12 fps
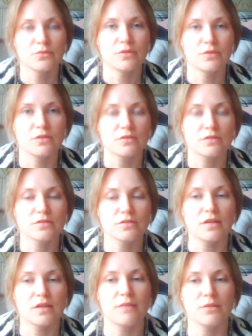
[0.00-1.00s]
whether it's
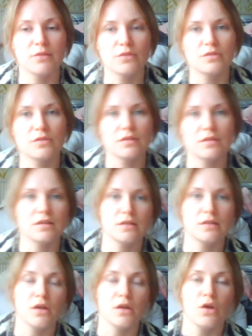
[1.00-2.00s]
the
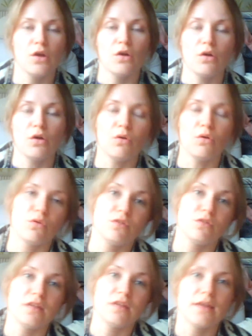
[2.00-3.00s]
Kundalini or
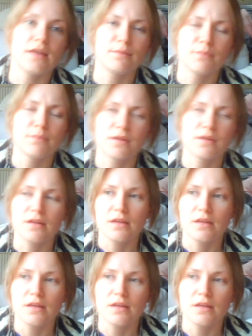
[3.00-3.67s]
TM, but